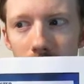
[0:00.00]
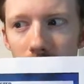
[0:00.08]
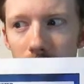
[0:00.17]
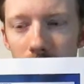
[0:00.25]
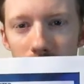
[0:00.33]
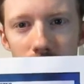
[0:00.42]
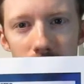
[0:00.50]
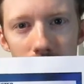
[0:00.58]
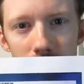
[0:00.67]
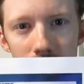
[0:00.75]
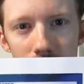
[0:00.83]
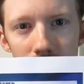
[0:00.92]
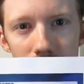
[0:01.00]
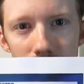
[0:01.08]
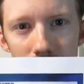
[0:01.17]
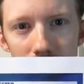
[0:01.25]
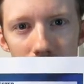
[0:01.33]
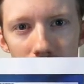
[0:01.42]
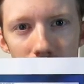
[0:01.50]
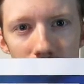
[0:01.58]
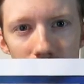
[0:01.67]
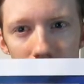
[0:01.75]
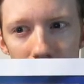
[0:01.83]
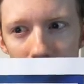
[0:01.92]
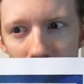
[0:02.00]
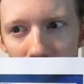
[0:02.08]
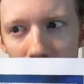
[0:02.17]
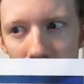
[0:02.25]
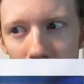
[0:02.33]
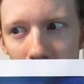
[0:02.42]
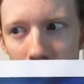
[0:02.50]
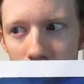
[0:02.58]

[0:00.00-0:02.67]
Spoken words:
and charged with abusing a child,